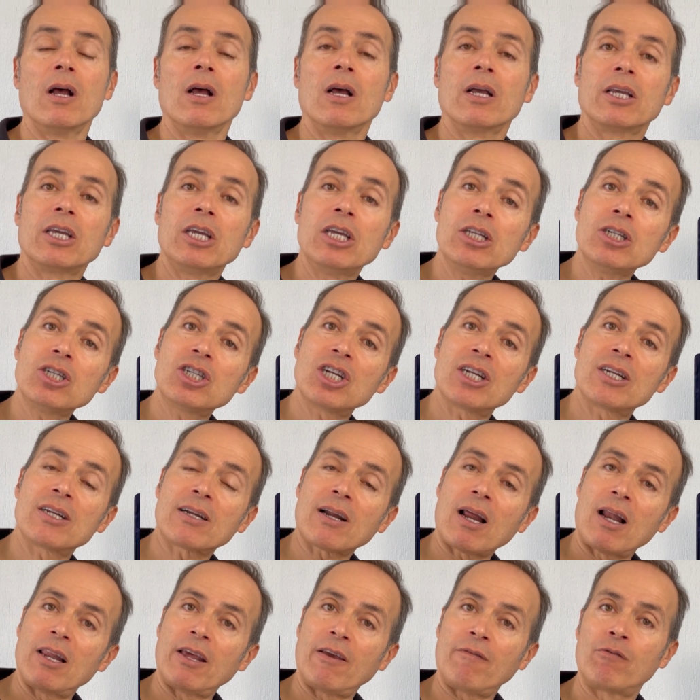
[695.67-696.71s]
In
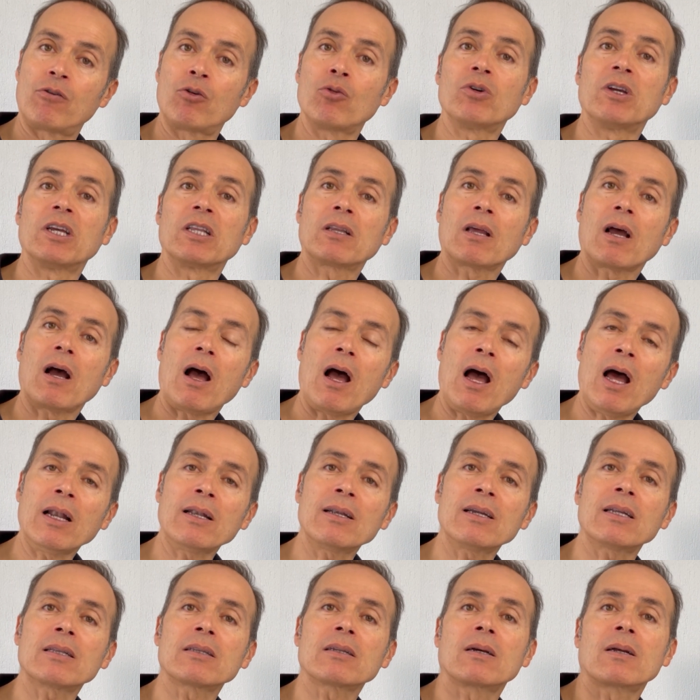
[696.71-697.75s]
general, if you eat
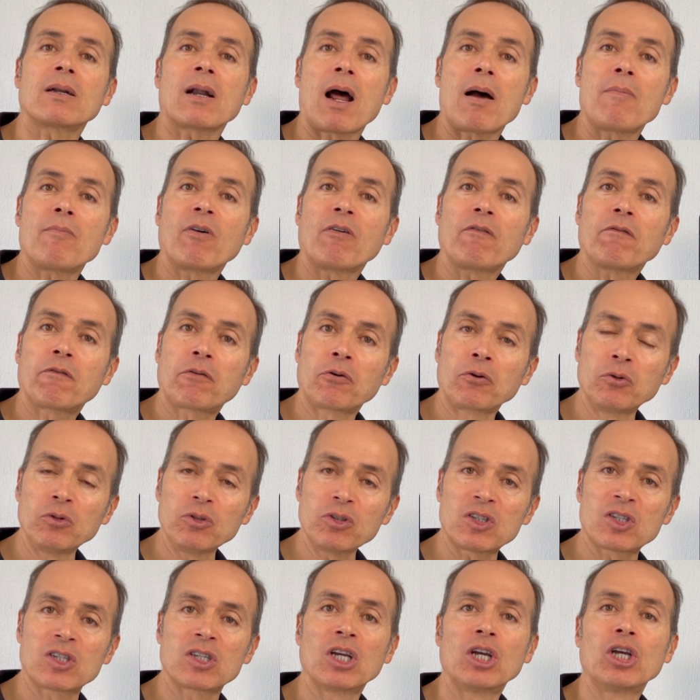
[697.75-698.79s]
100 gram
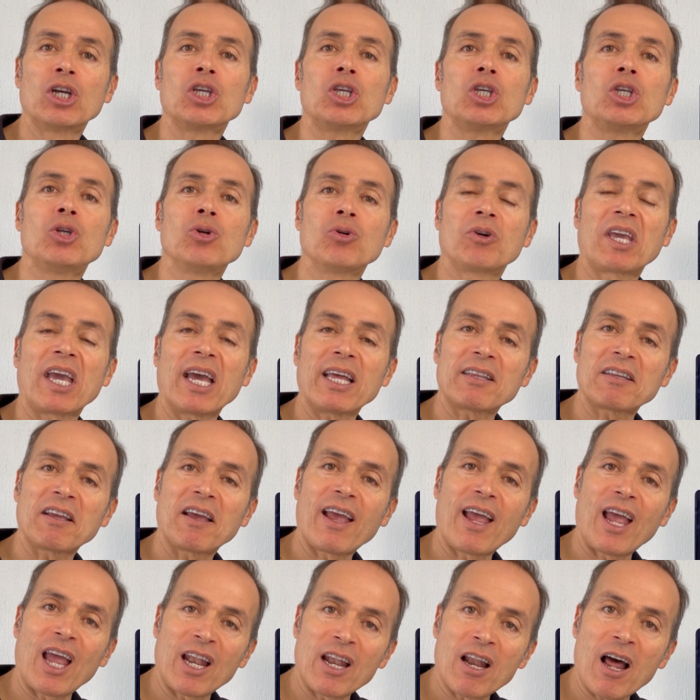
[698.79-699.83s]
fruits, you get
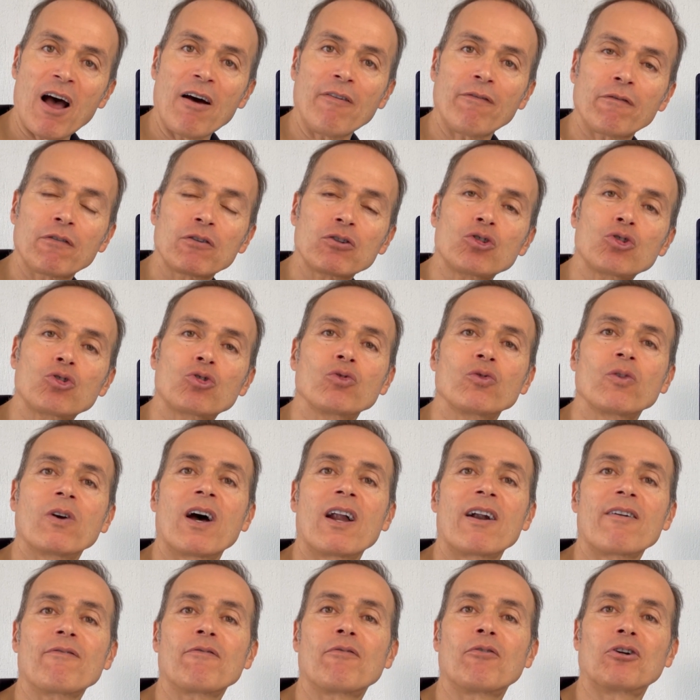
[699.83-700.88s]
enough
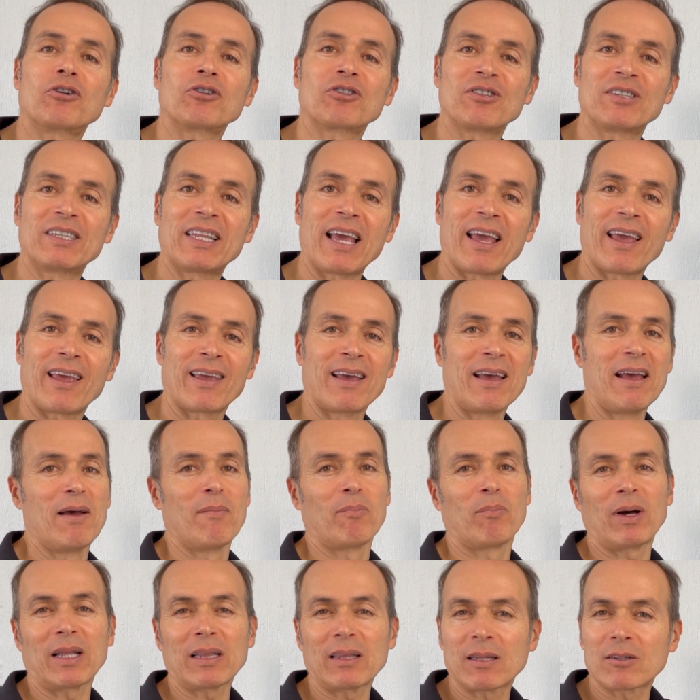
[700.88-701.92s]
sugar for the day.
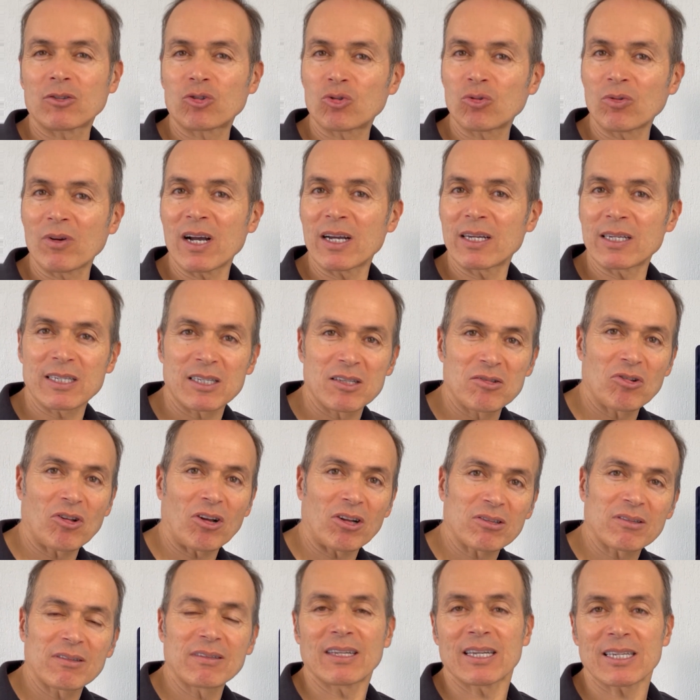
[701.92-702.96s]
But sugar is
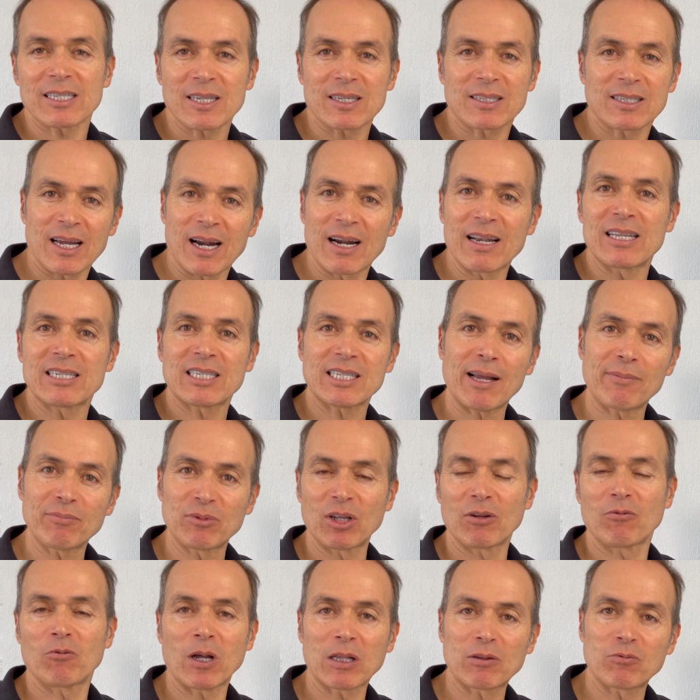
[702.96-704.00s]
not necessarily
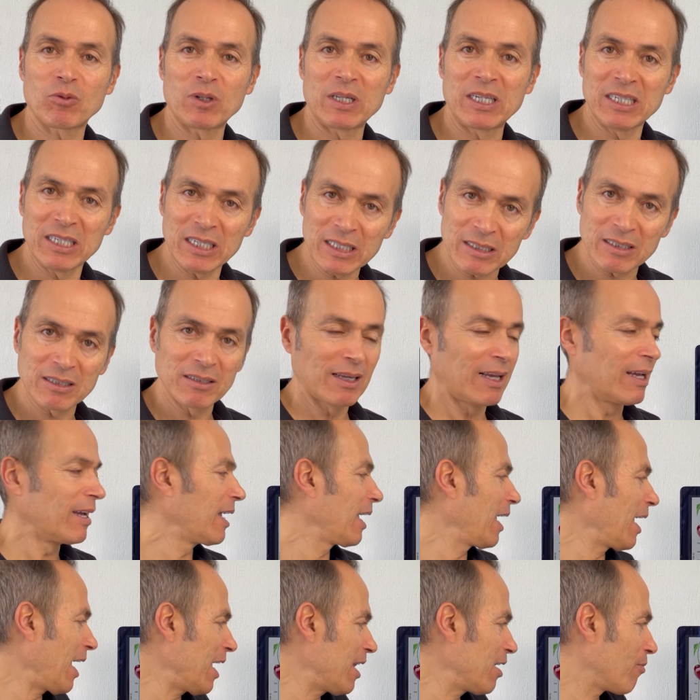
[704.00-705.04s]
something what we need.
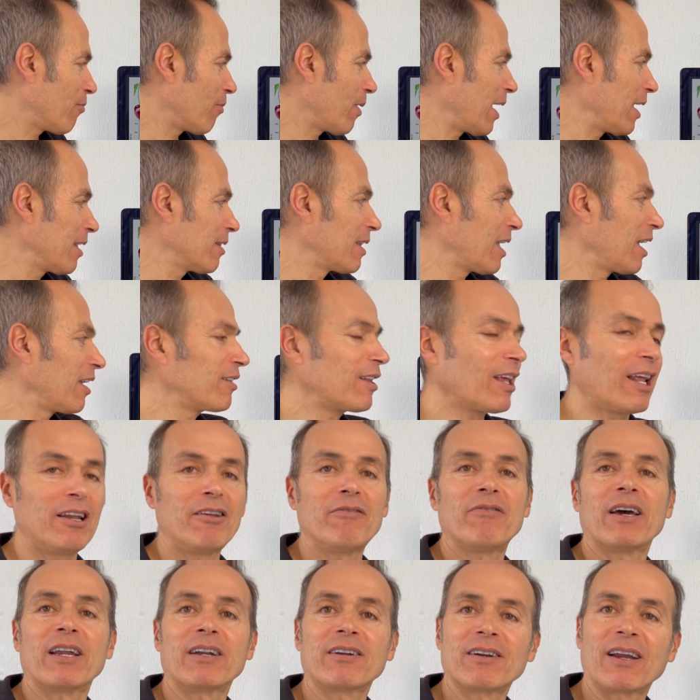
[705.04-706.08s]
Anyway, they
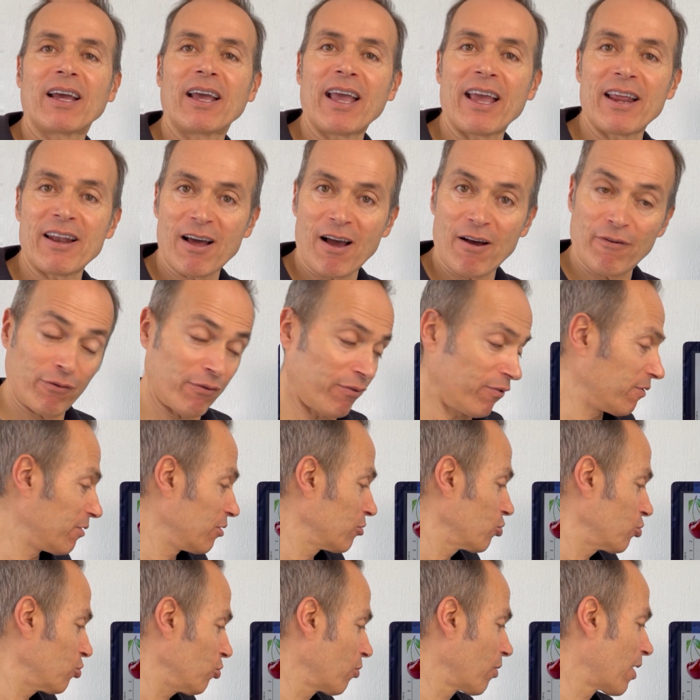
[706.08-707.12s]
deliver enough
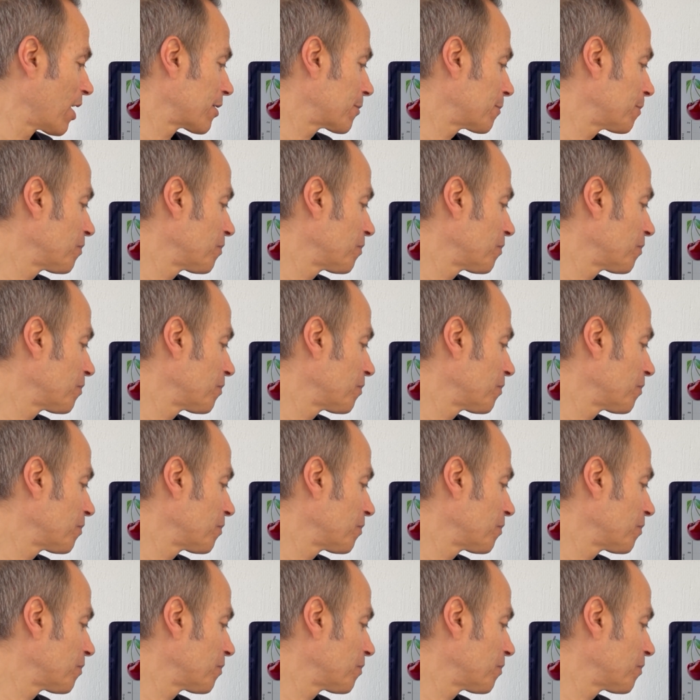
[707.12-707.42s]
sugar.